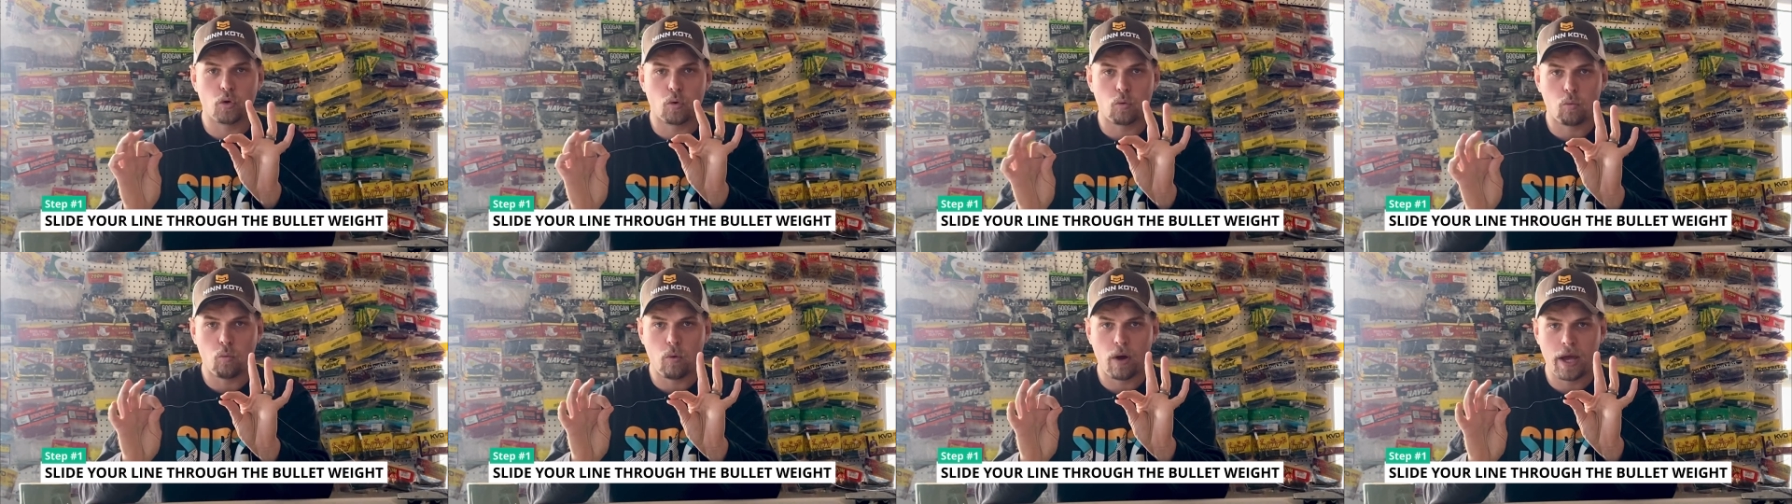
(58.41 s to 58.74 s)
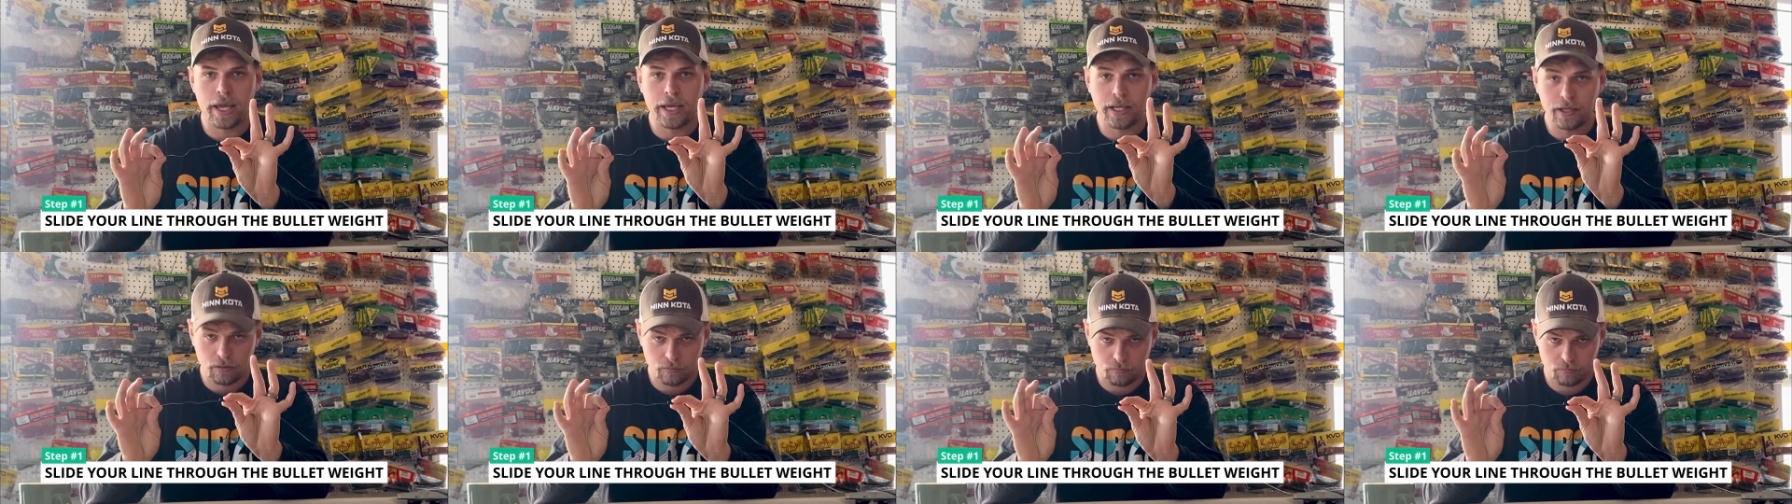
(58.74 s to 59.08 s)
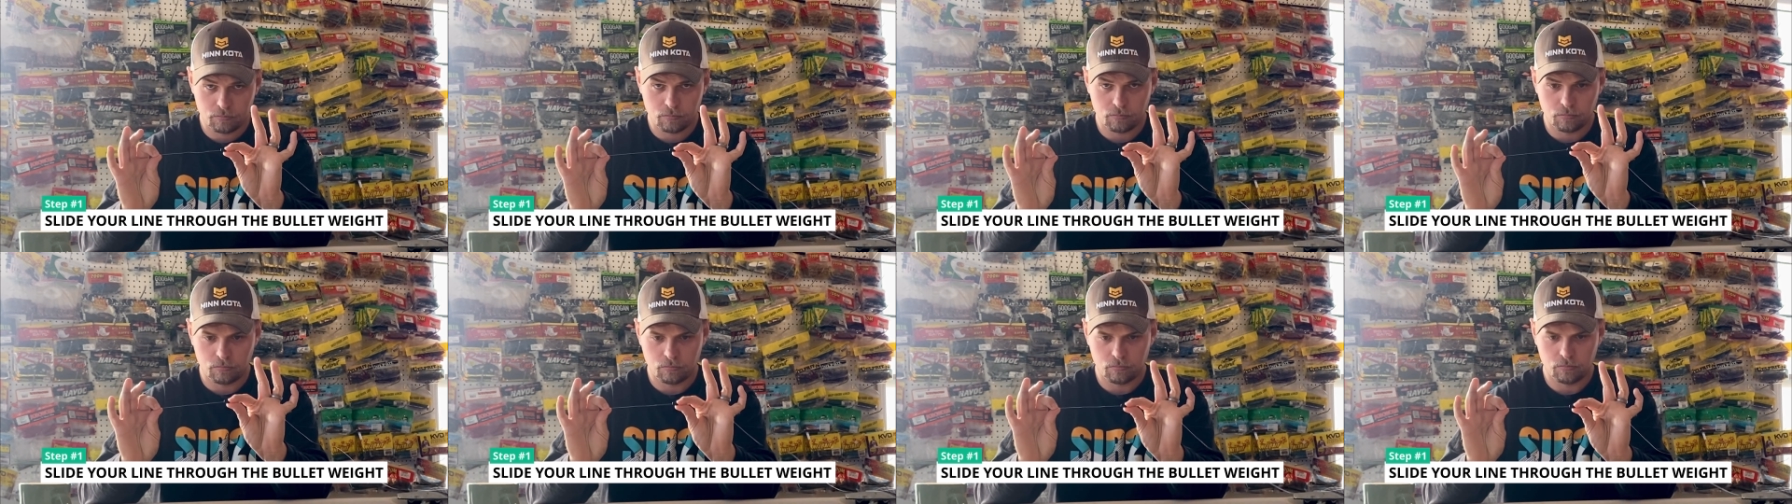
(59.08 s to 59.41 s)
your weight
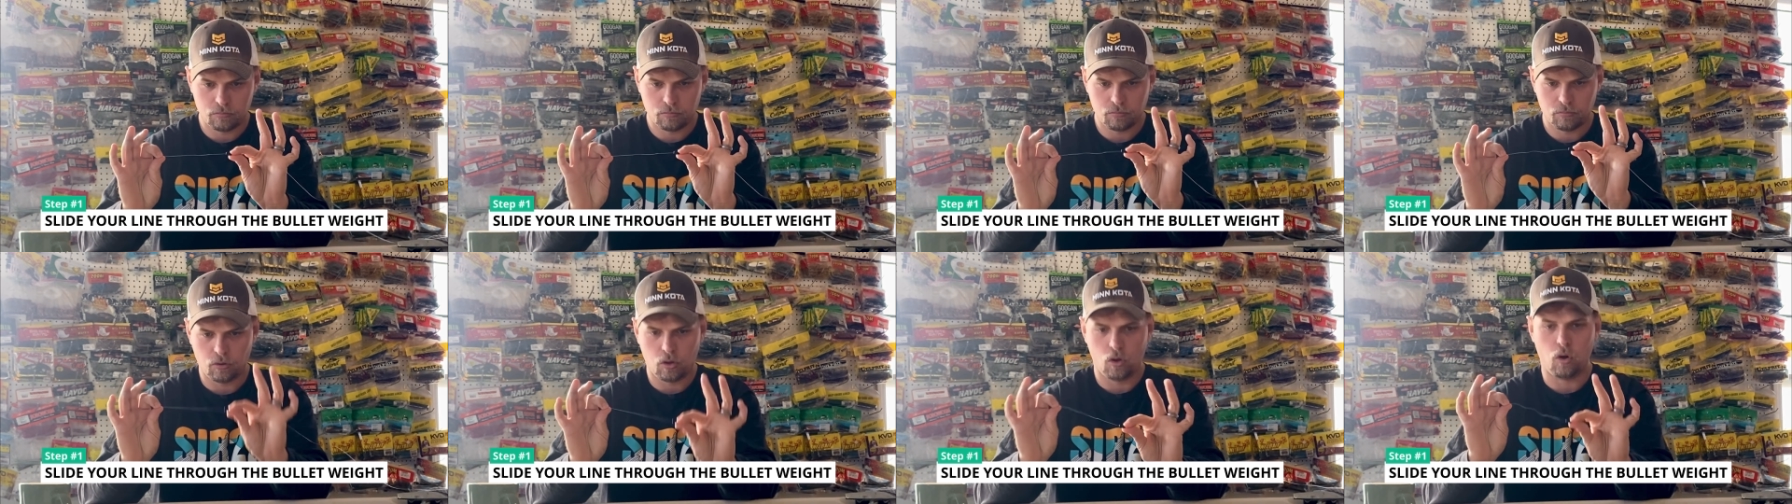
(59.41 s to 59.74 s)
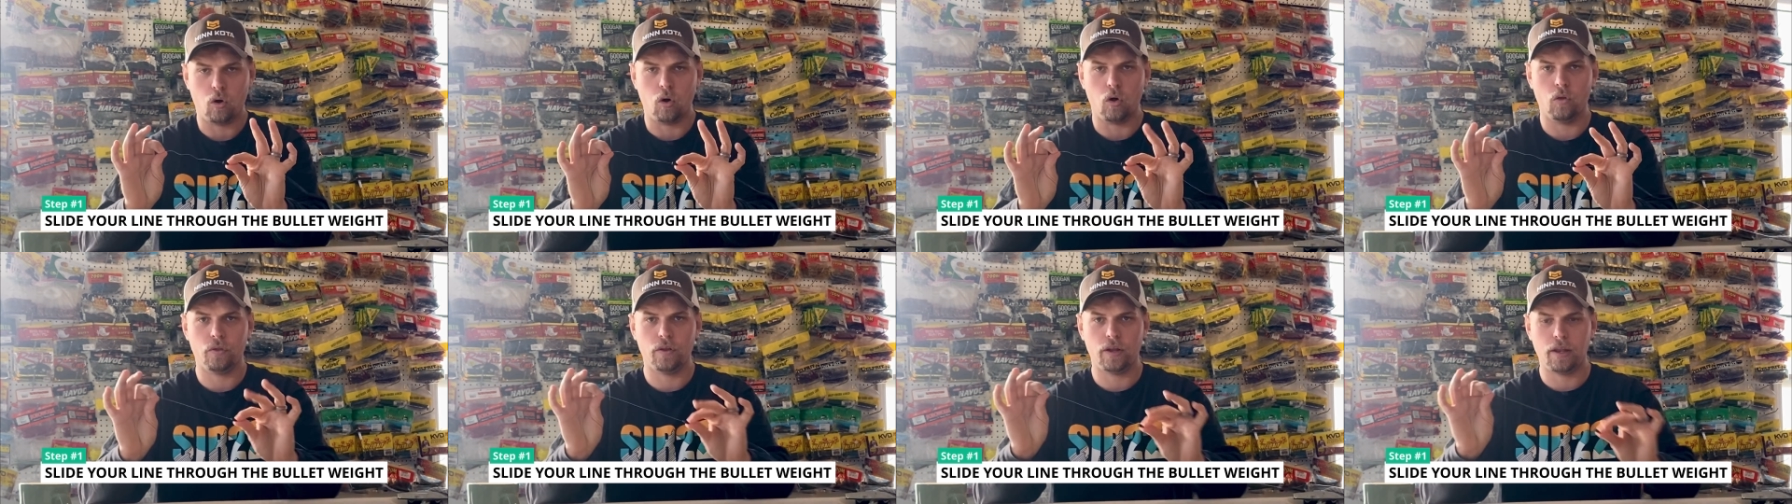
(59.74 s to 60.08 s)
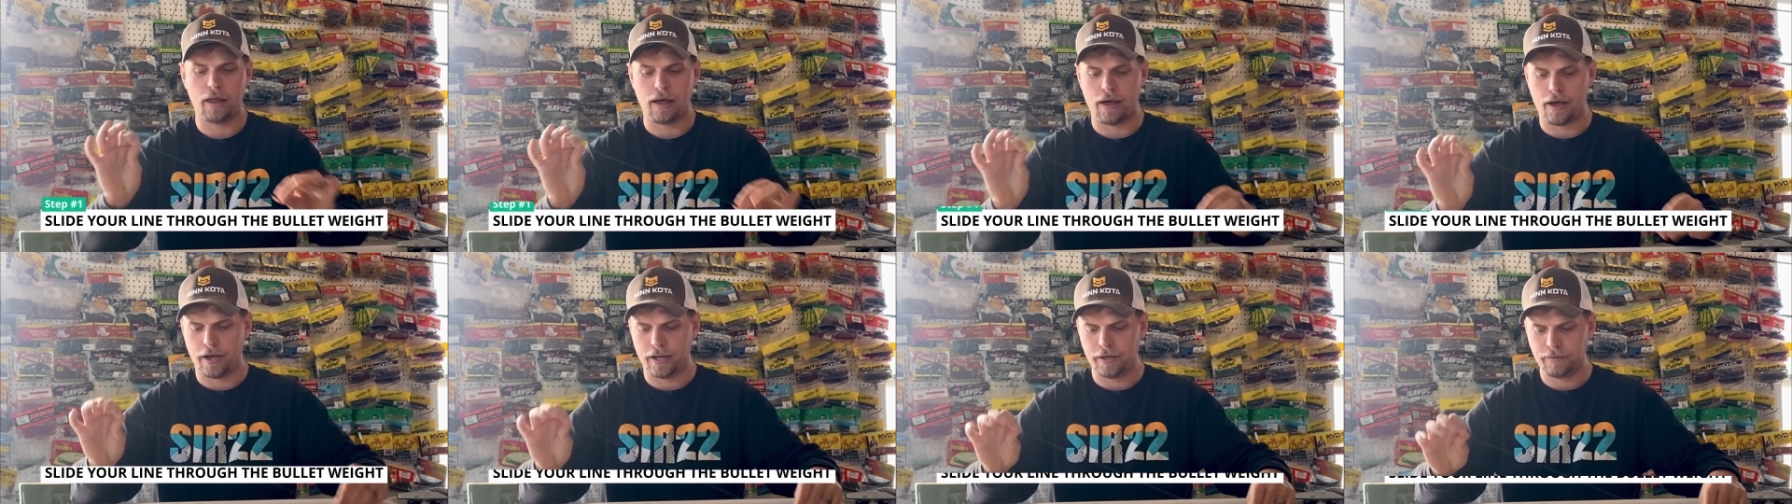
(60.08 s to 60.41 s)
on the
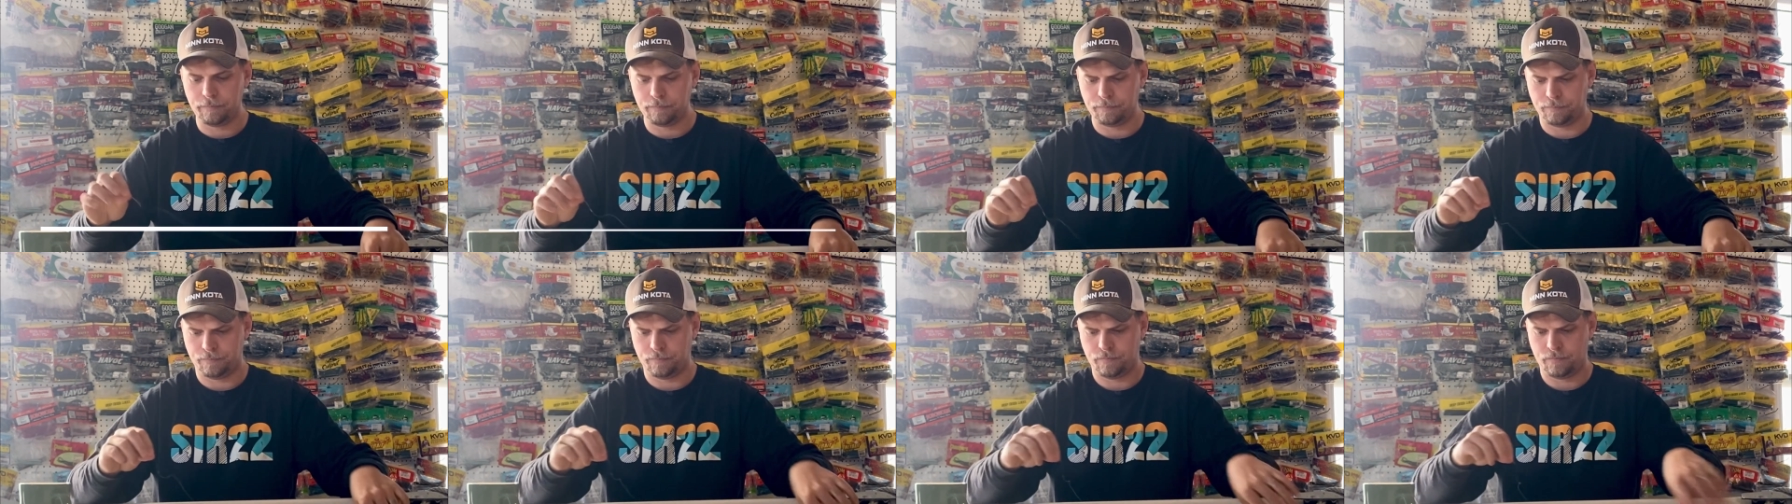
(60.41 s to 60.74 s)
line.